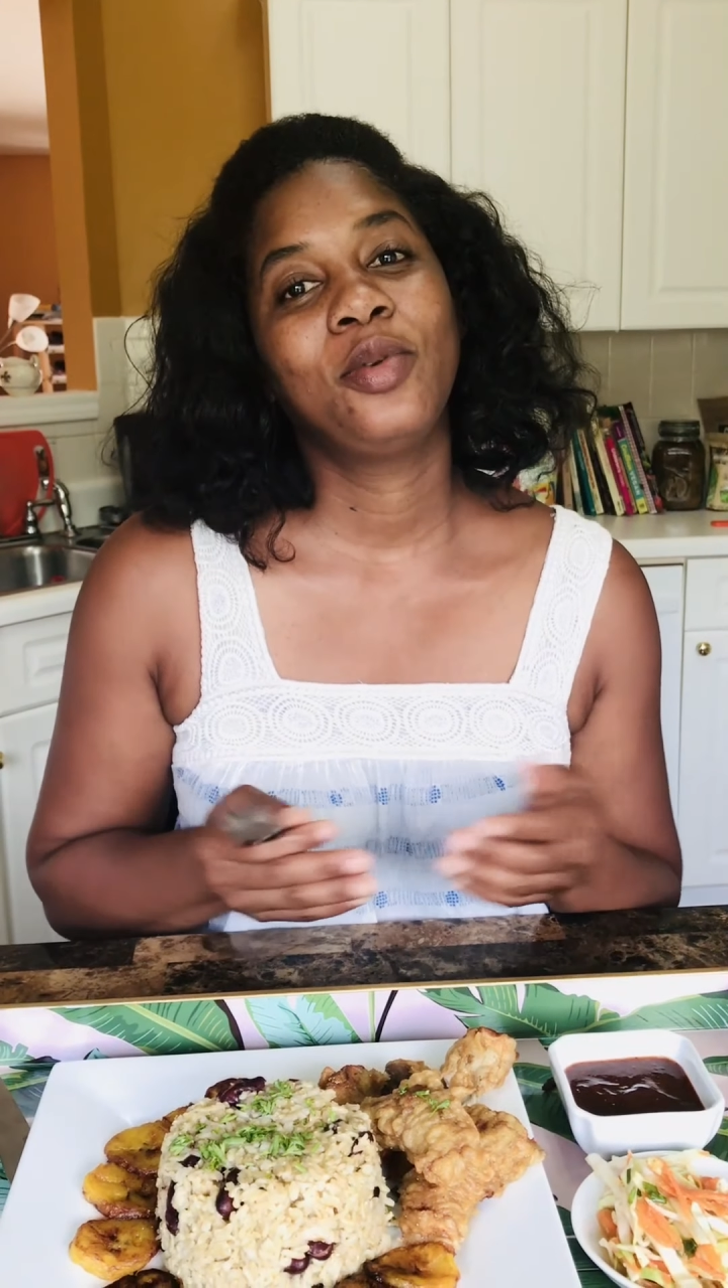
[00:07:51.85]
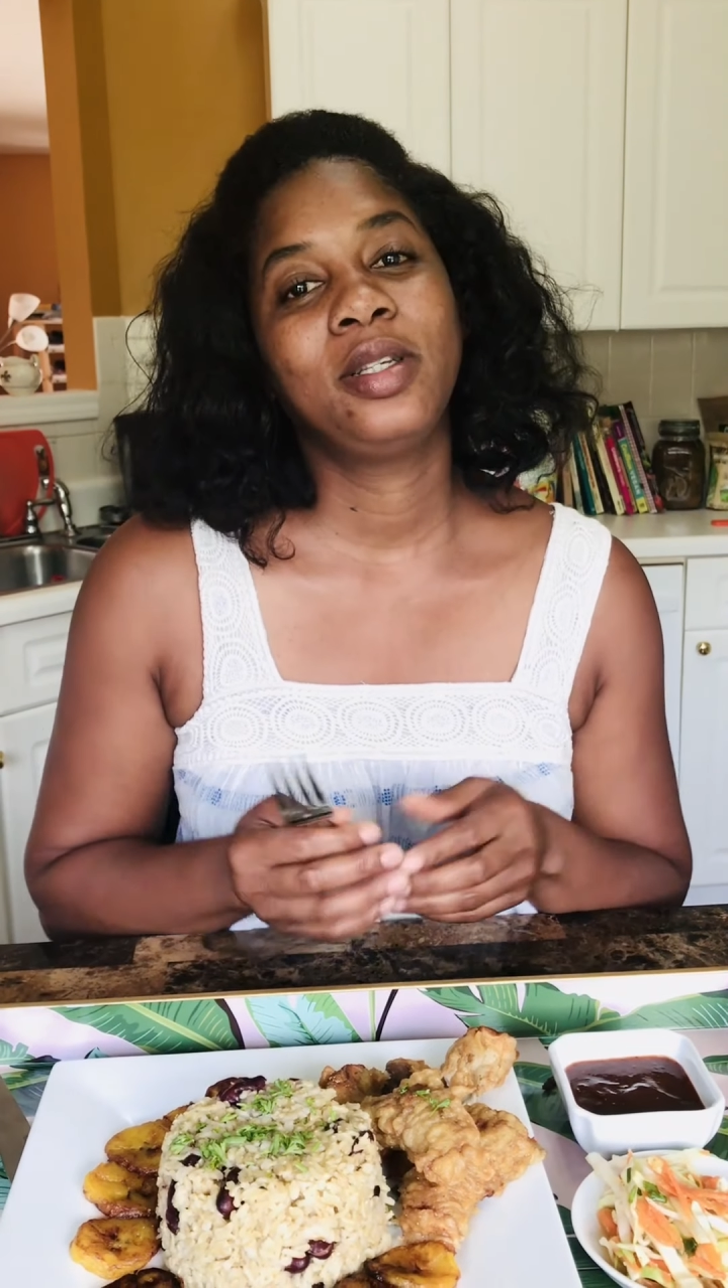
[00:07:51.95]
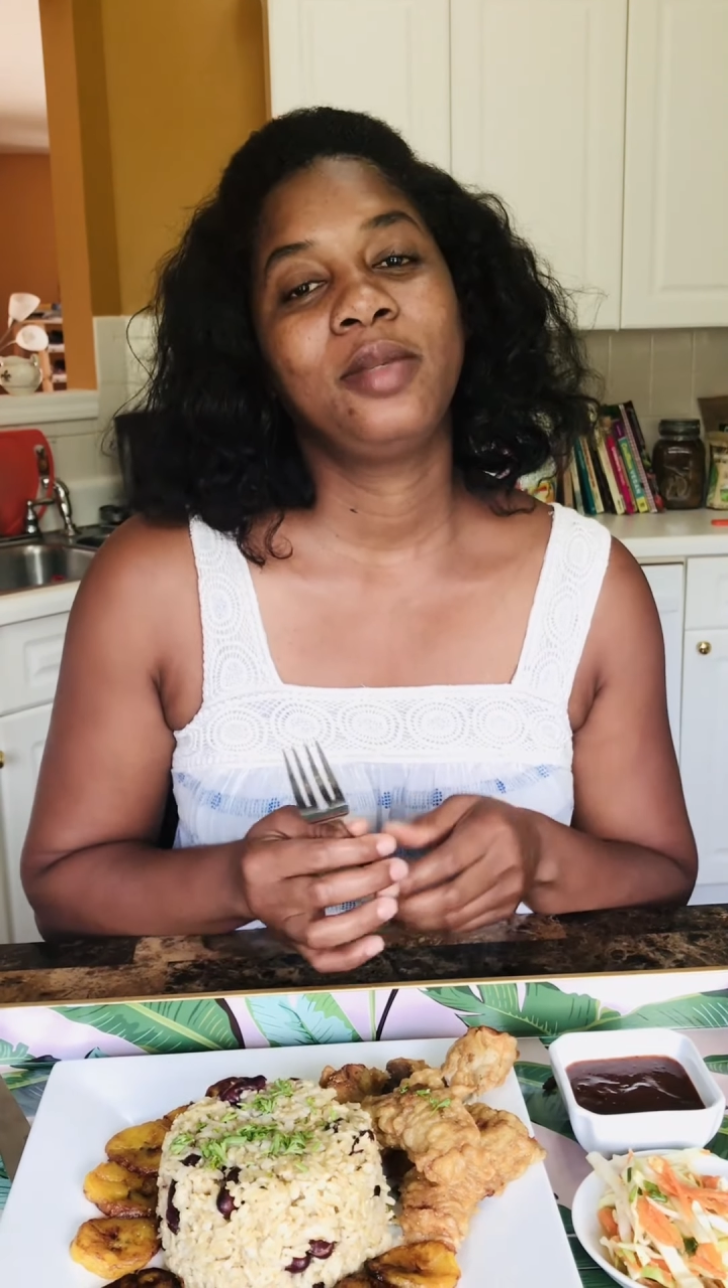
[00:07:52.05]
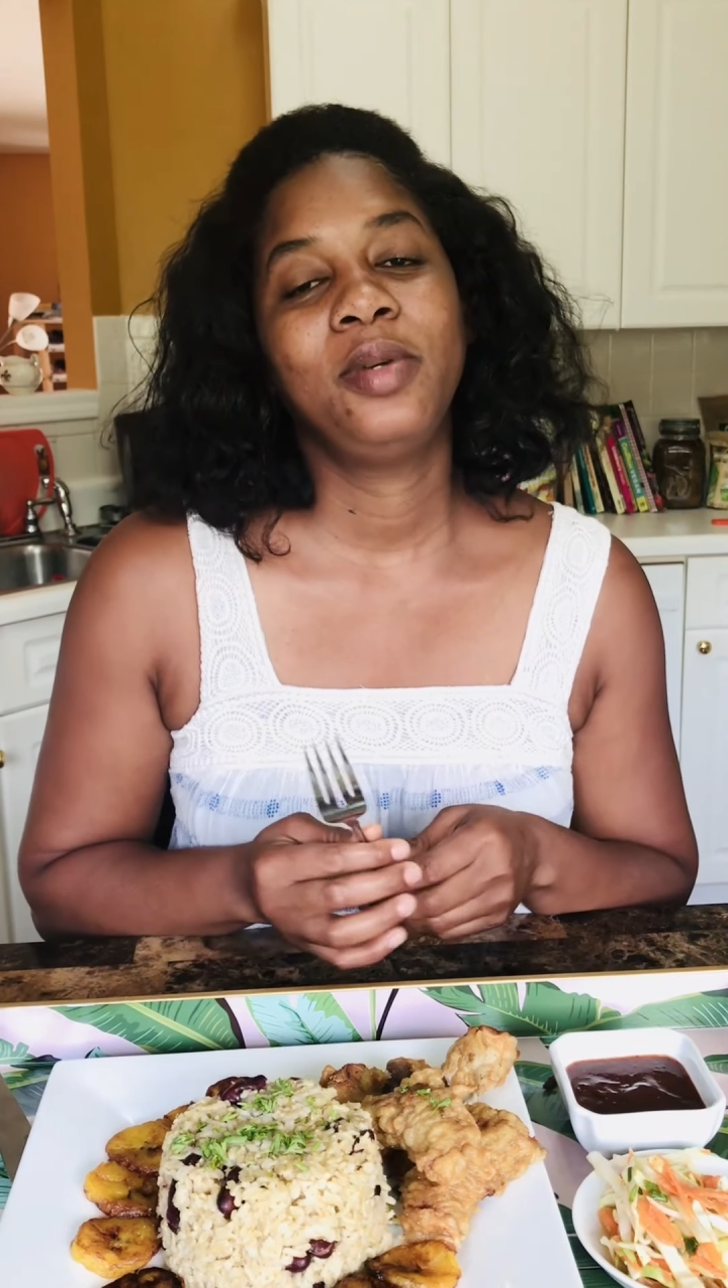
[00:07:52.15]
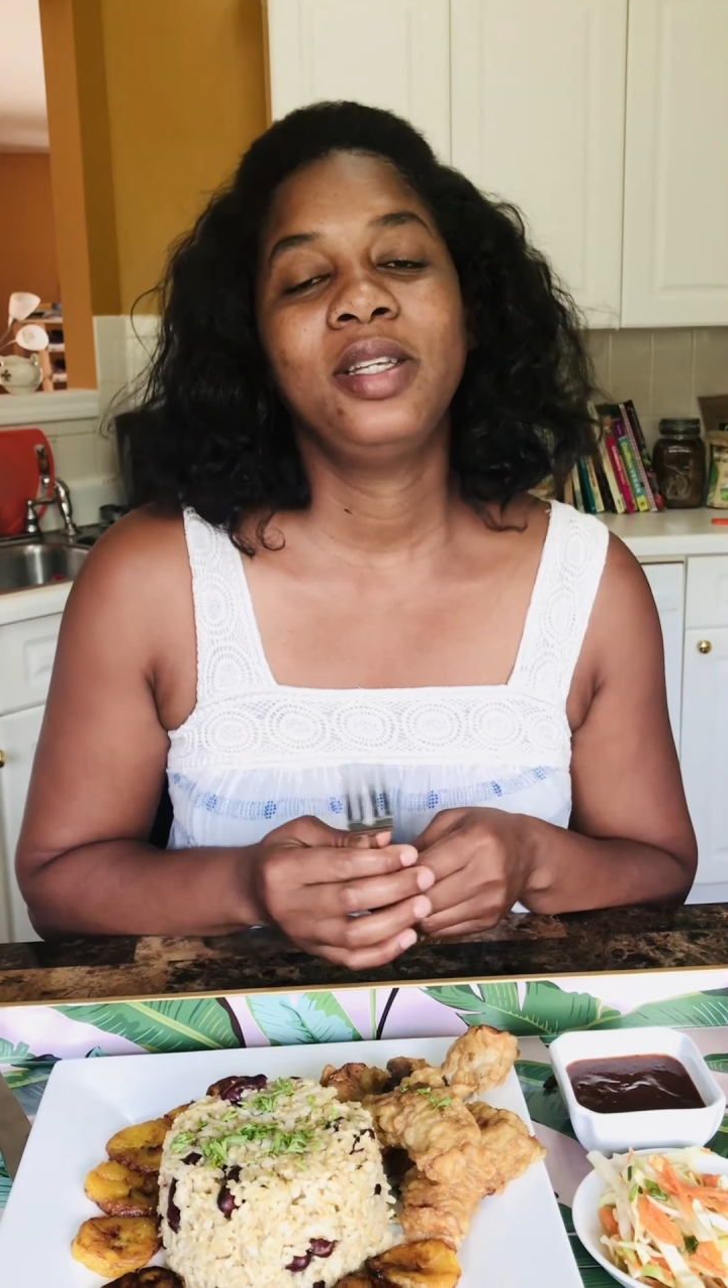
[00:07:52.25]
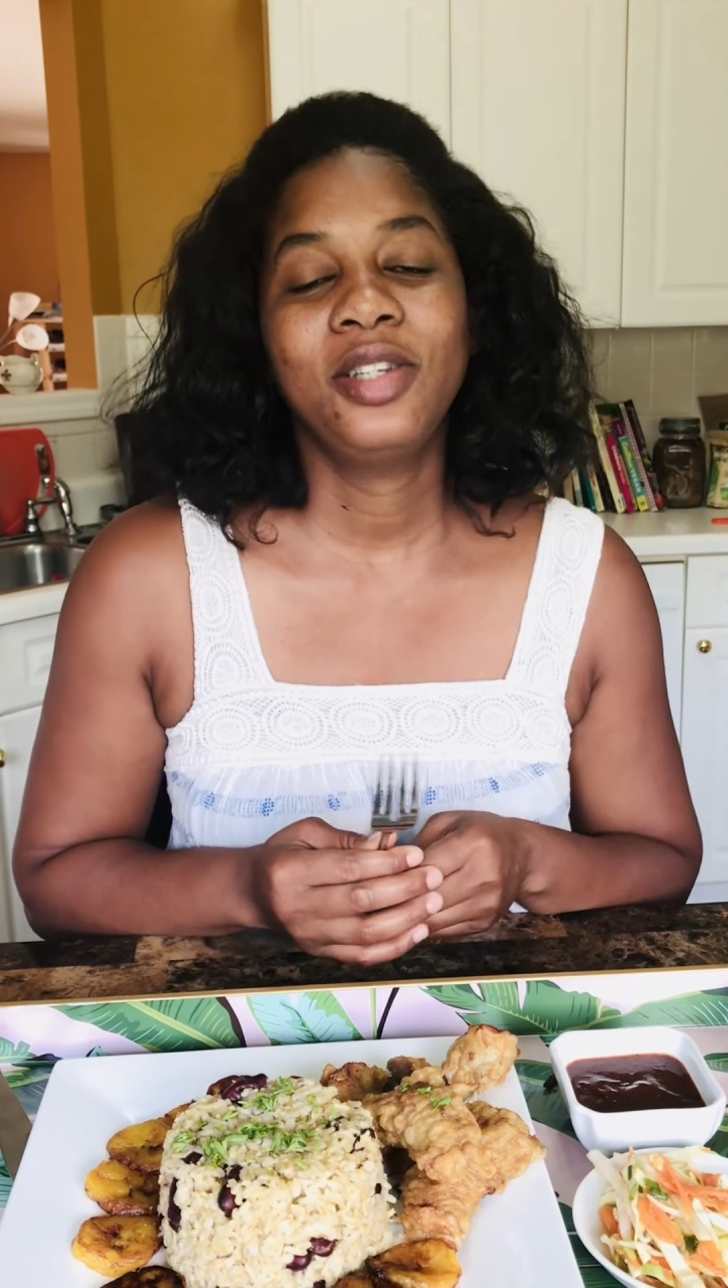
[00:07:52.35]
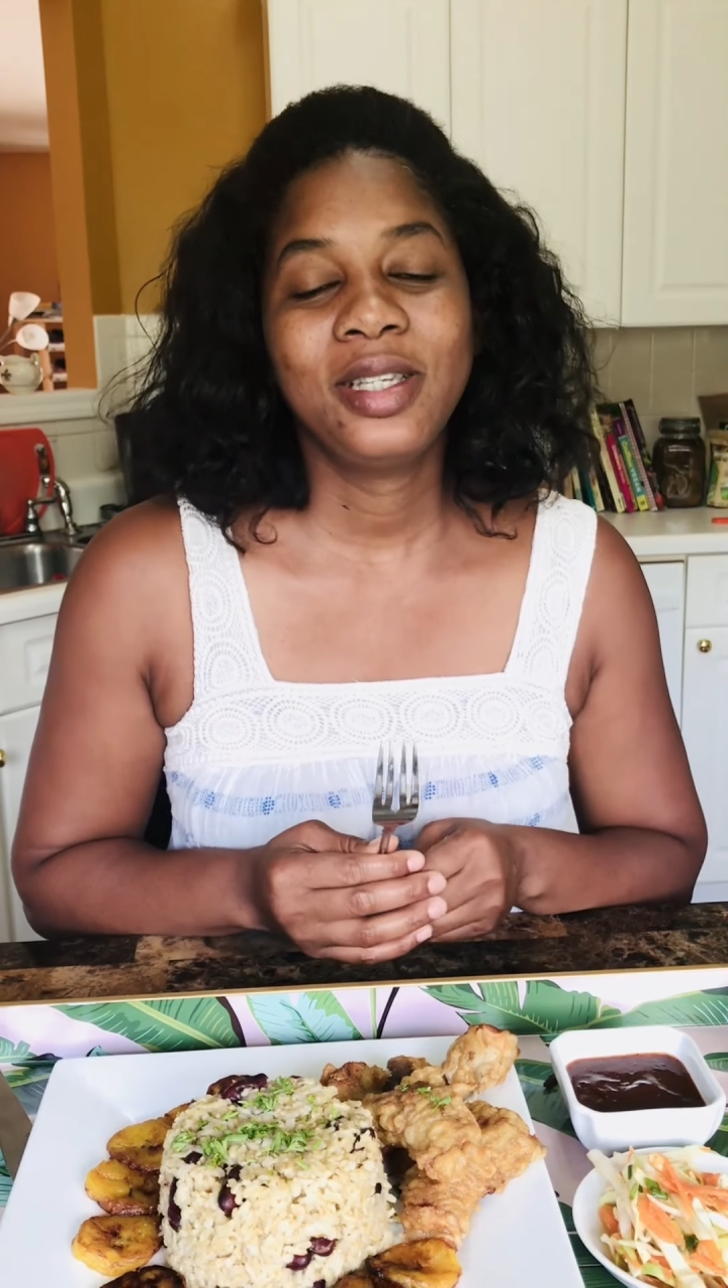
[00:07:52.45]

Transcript: recipe just